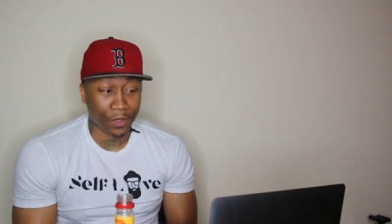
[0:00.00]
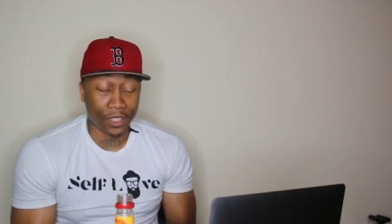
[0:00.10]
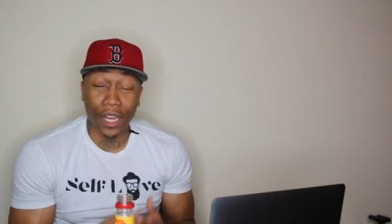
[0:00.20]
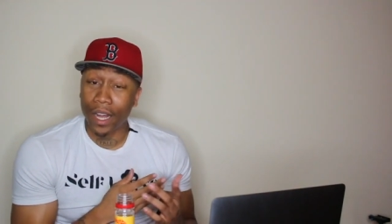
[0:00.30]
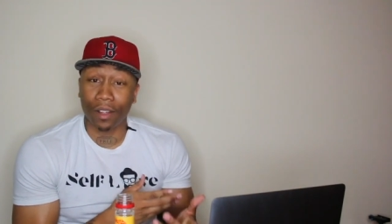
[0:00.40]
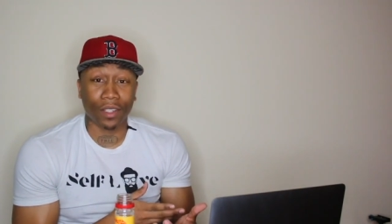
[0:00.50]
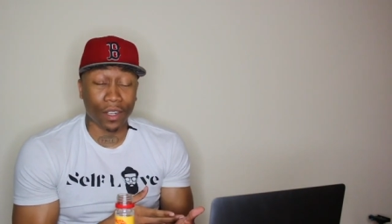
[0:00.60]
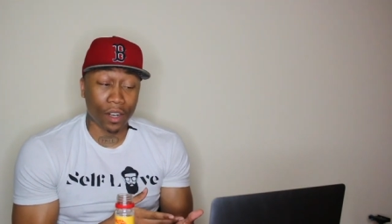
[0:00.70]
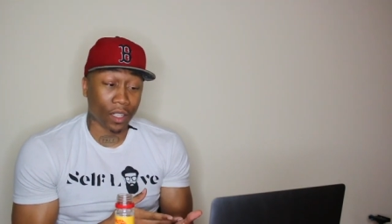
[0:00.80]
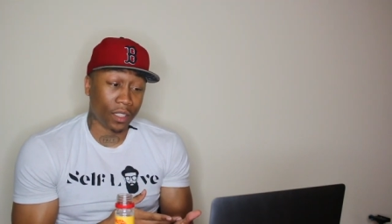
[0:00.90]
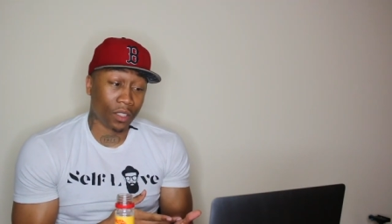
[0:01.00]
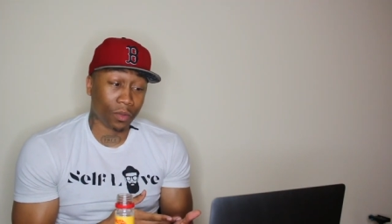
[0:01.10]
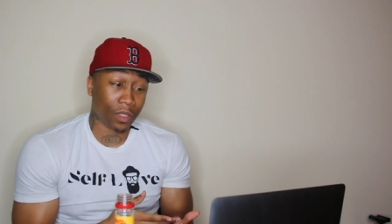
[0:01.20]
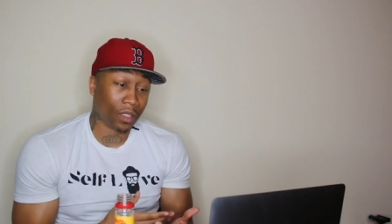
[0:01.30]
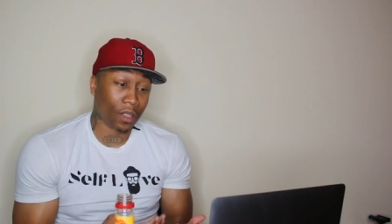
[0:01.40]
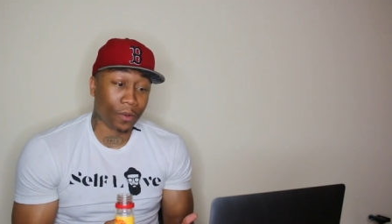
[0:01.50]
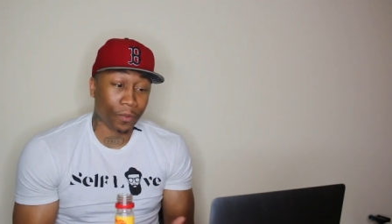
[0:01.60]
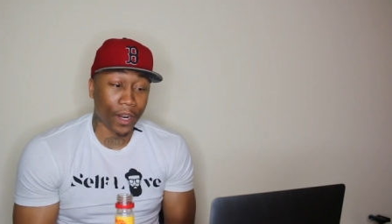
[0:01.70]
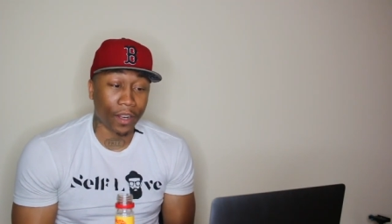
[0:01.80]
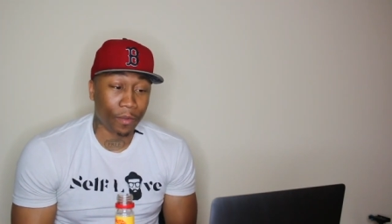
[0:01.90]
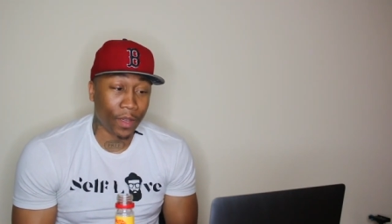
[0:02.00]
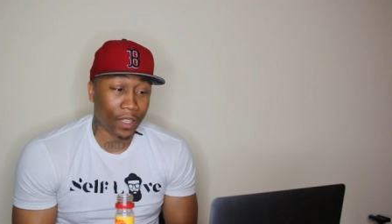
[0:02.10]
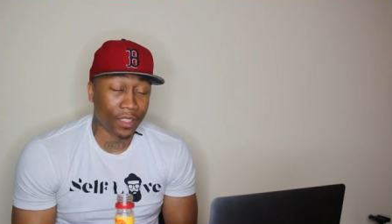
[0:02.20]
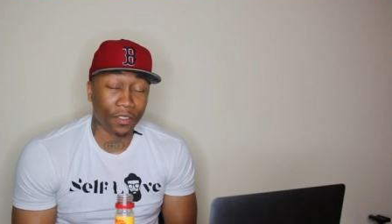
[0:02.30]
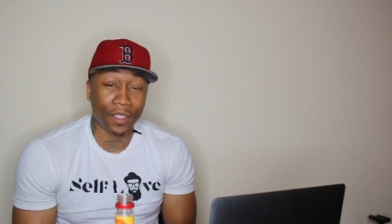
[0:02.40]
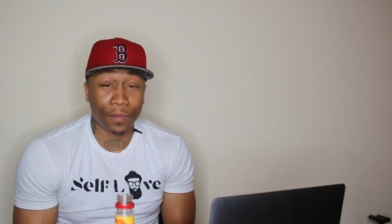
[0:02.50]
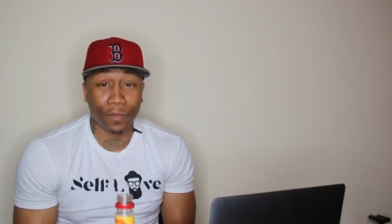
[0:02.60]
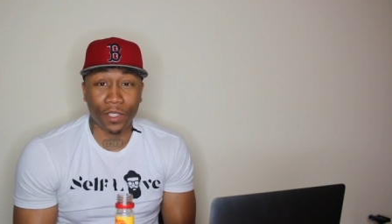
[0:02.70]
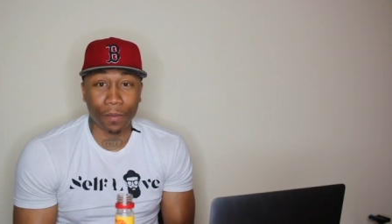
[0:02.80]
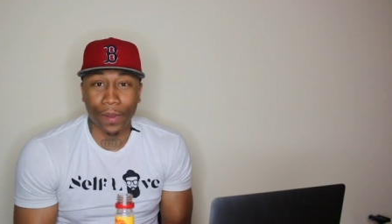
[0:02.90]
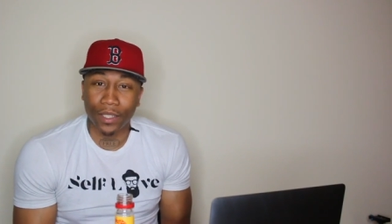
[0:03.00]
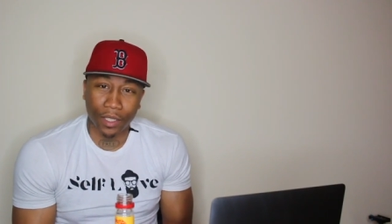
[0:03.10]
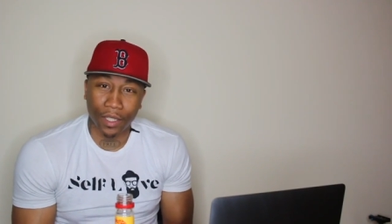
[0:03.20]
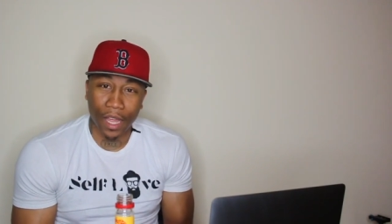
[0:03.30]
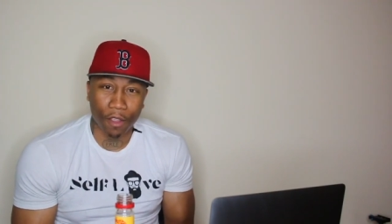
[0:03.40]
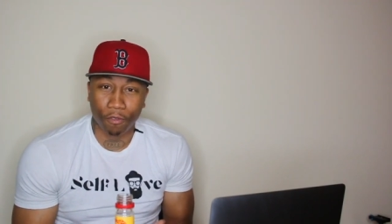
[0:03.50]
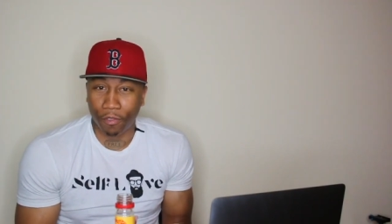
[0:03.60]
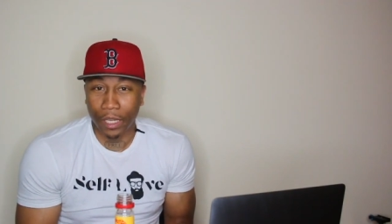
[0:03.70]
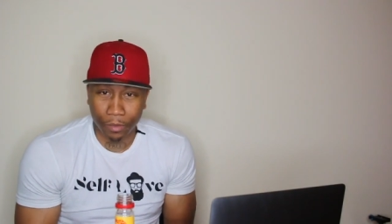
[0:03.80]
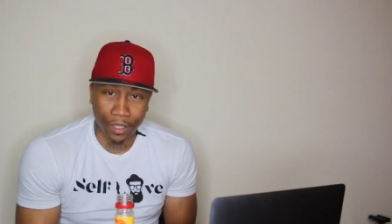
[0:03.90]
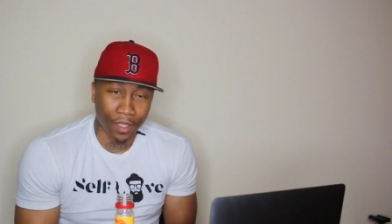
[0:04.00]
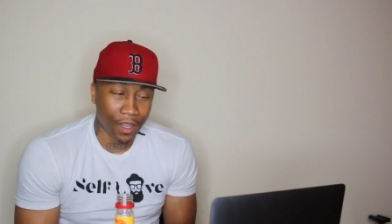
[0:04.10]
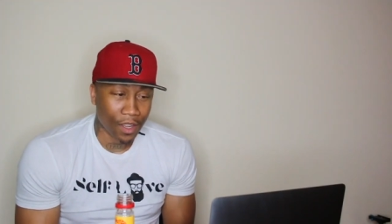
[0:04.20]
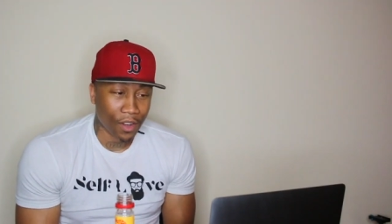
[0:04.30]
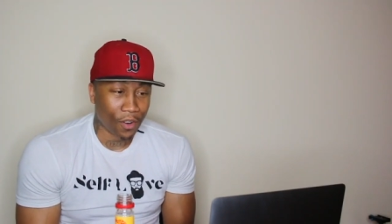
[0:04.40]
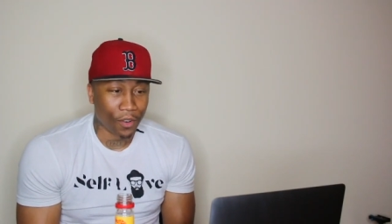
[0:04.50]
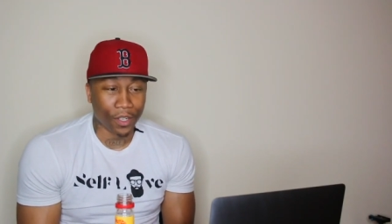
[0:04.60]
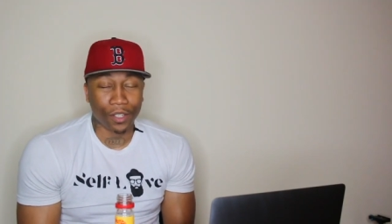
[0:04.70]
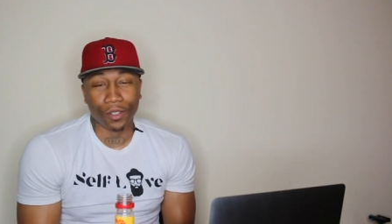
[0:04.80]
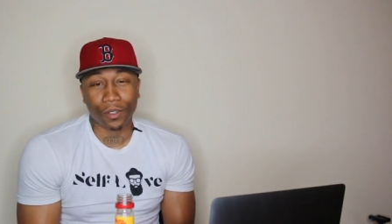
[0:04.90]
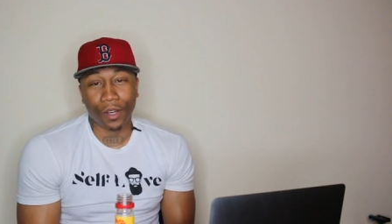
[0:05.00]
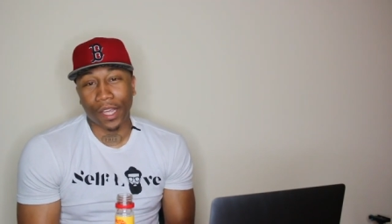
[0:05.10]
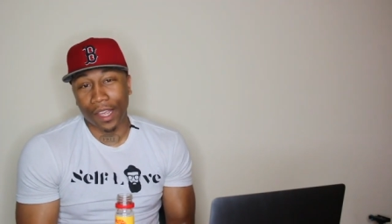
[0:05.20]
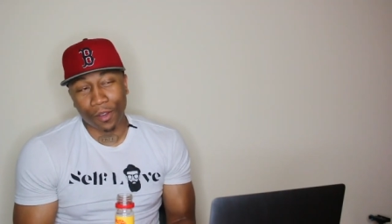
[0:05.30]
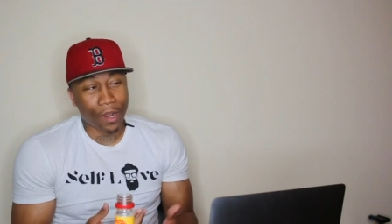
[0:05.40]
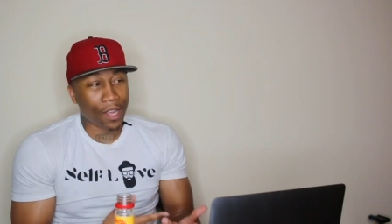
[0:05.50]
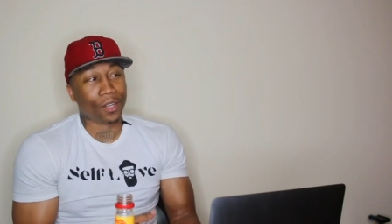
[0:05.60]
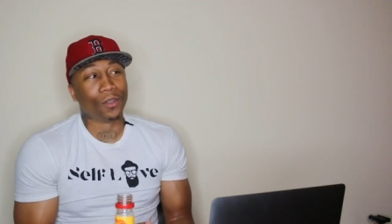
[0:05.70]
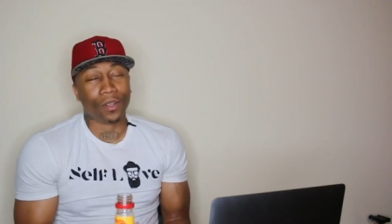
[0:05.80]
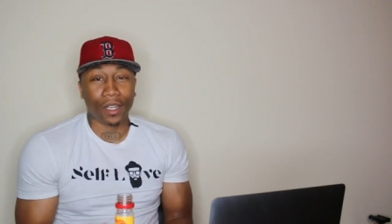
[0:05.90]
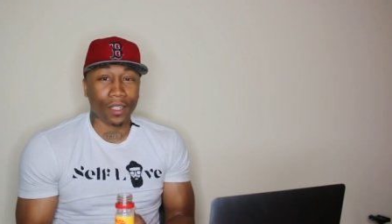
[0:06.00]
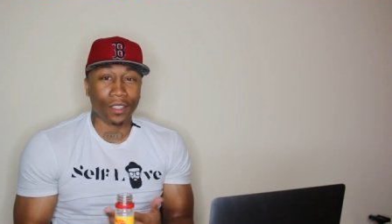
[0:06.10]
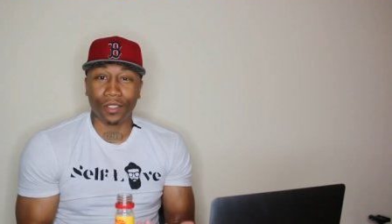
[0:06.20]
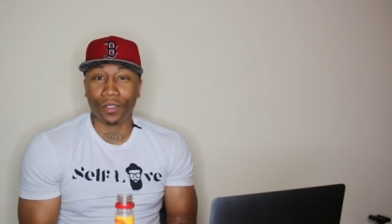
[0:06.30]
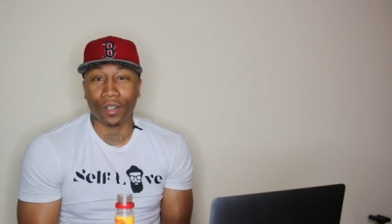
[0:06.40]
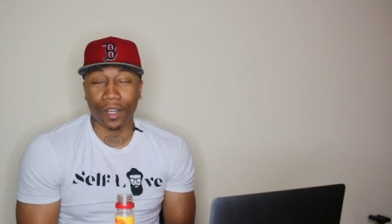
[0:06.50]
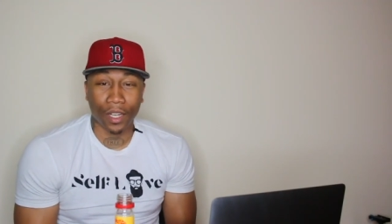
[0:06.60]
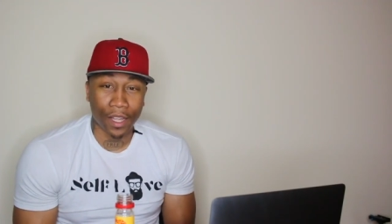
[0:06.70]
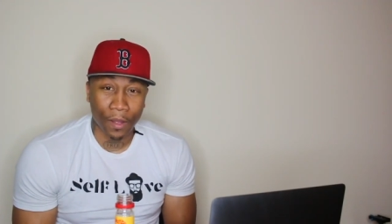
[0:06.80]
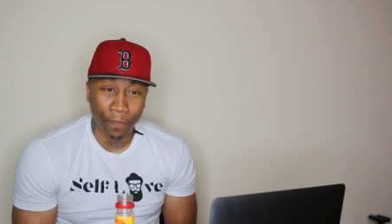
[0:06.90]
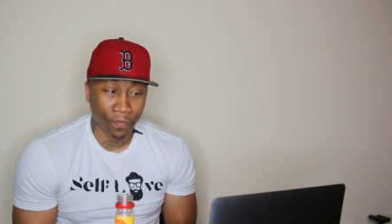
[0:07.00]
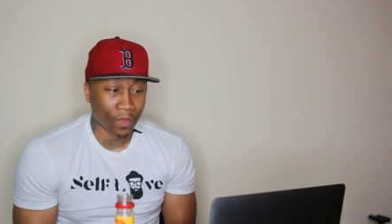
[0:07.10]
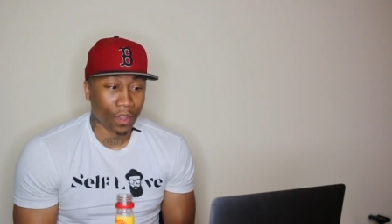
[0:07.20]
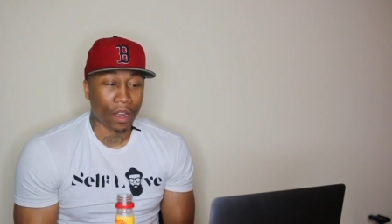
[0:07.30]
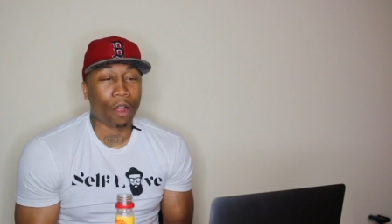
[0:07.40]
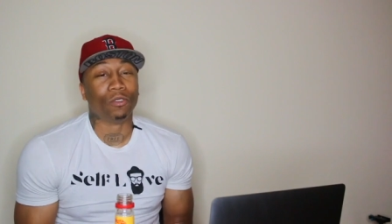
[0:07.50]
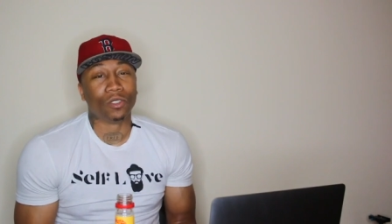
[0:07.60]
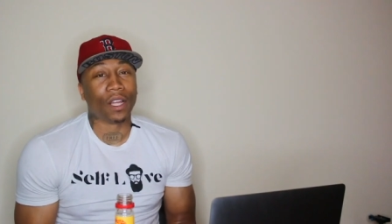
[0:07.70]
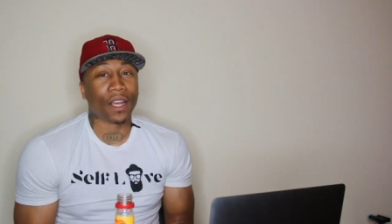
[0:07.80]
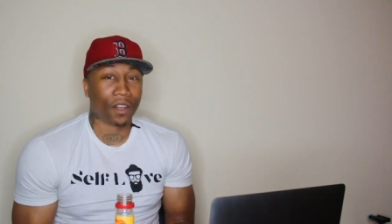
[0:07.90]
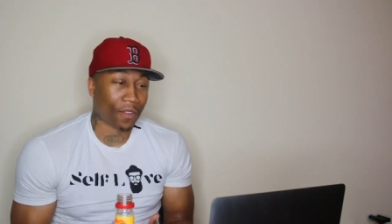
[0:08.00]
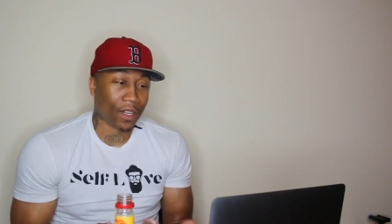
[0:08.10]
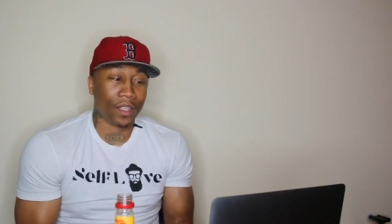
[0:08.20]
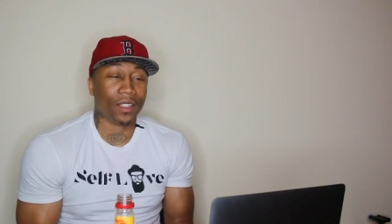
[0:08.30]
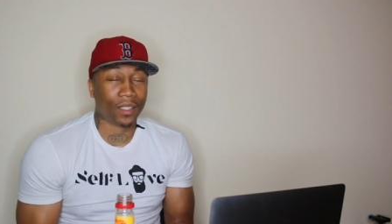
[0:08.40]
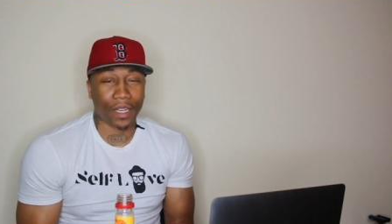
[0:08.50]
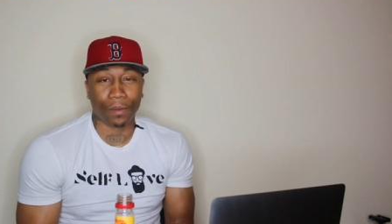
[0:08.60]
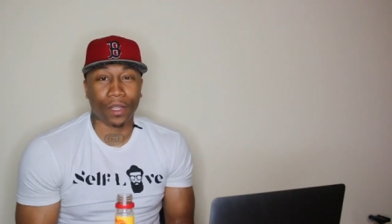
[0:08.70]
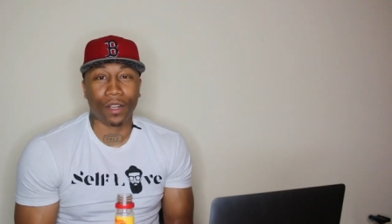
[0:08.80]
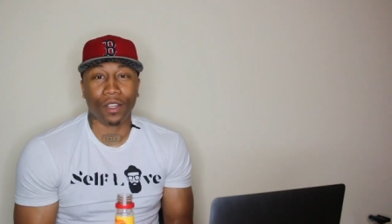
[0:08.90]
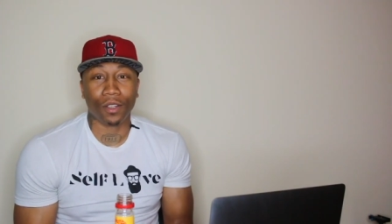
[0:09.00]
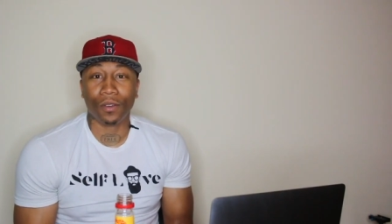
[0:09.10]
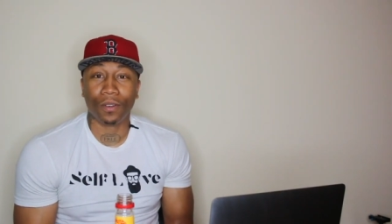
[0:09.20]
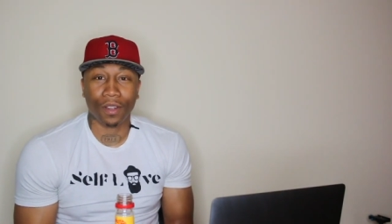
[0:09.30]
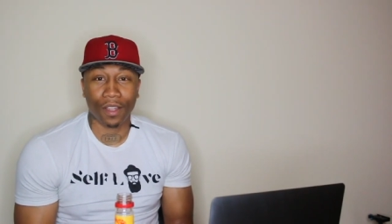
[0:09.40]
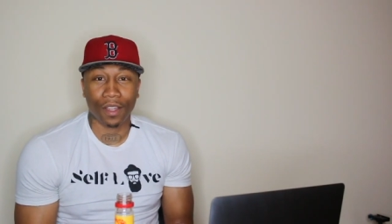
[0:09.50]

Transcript: Shout out to her because this was a dope record, man. She basically like flipped it on the dude. Okay, you out here doing all this, you doing all that. How would you like it if I did the same thing to you?